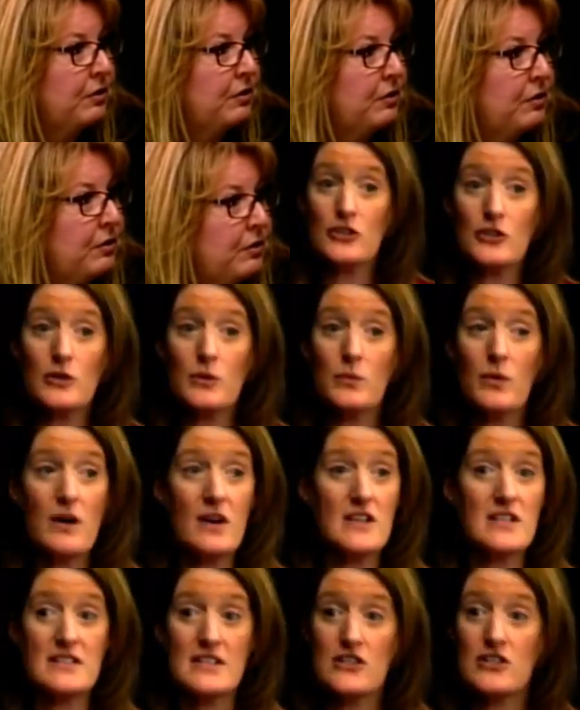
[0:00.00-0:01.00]
This year
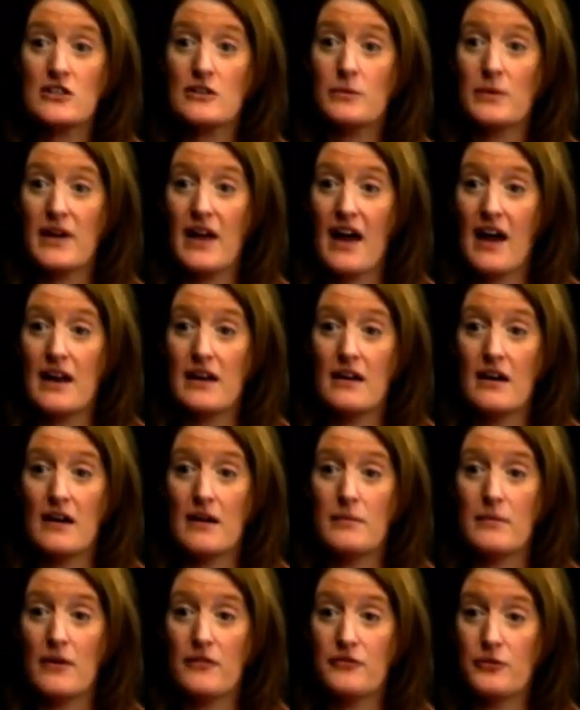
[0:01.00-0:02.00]
was. This year we had
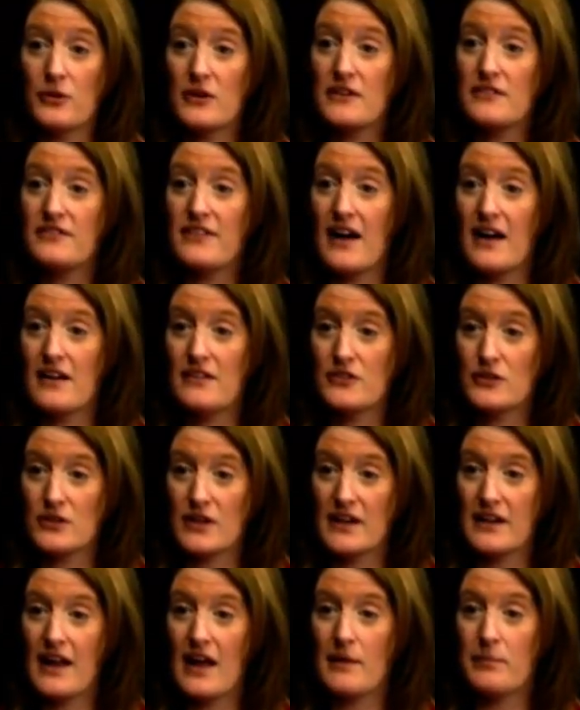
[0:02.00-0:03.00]
um, four or five
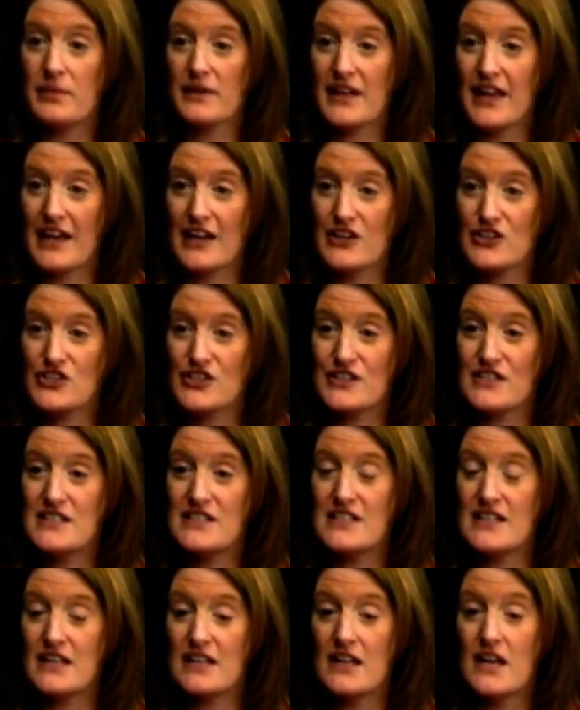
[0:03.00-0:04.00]
grant
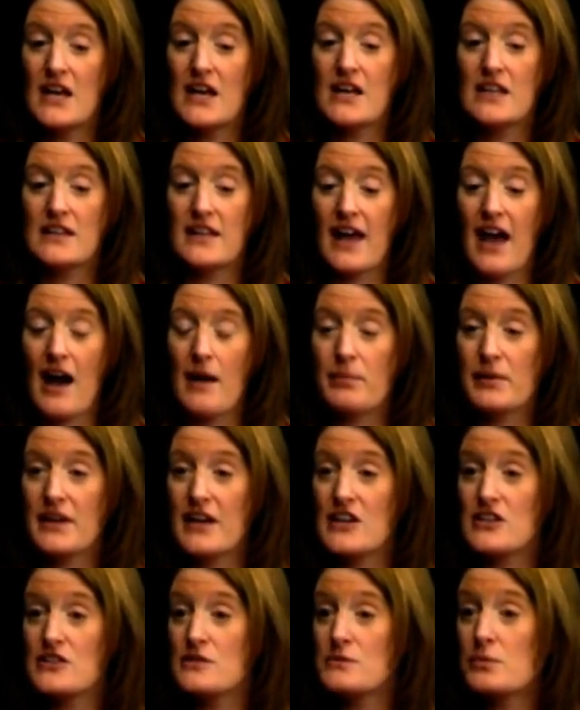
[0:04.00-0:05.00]
applications, and the
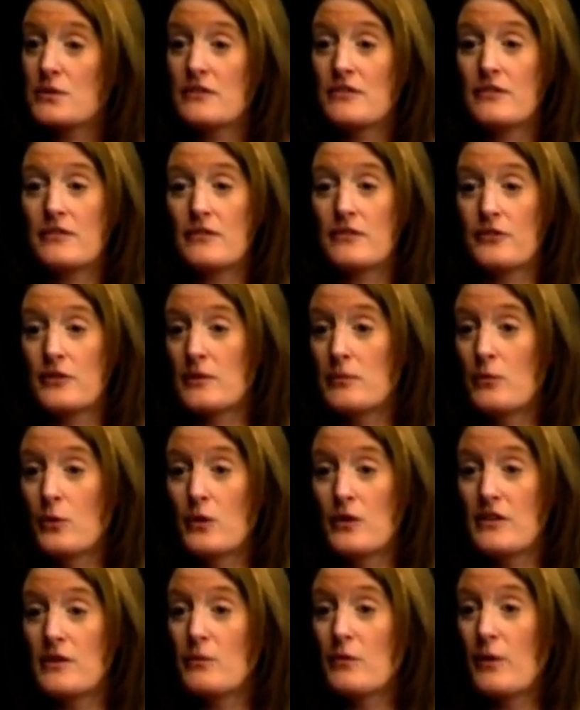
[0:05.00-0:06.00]
applications were for
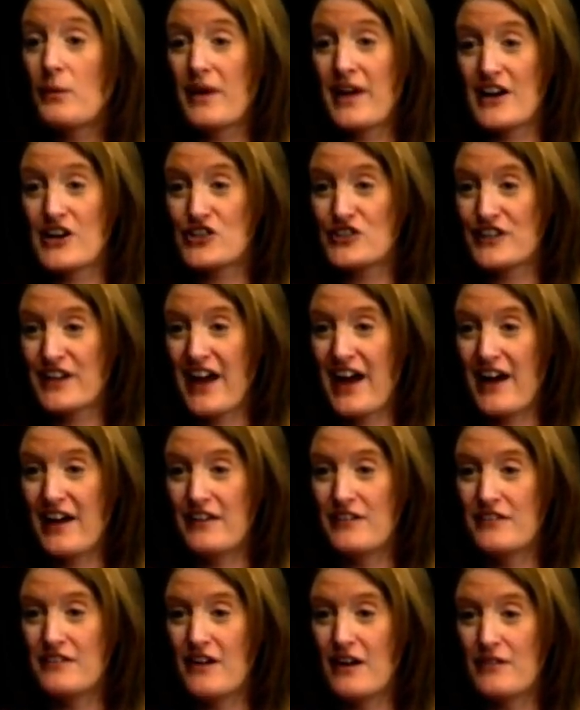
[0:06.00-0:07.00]
more than what we actually
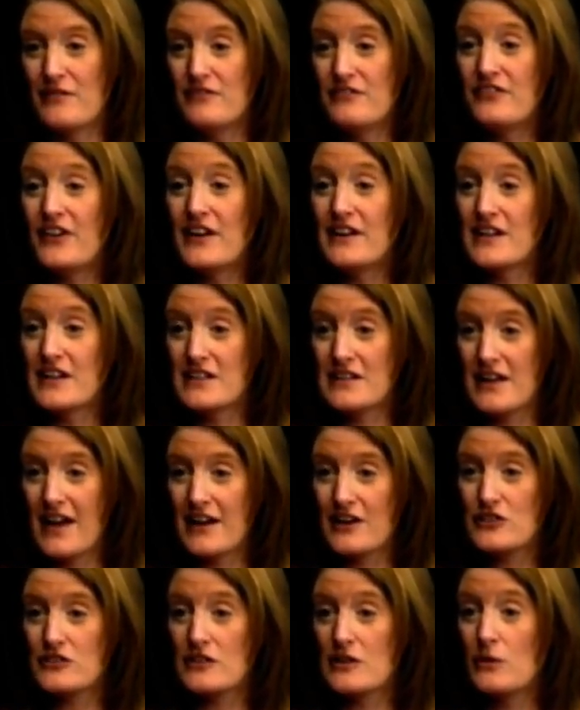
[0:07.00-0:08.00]
had um, funding to
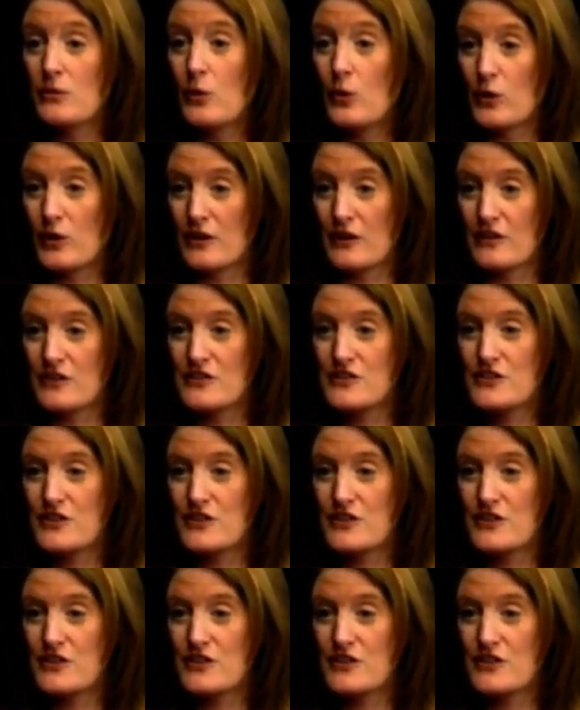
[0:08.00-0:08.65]
actually award.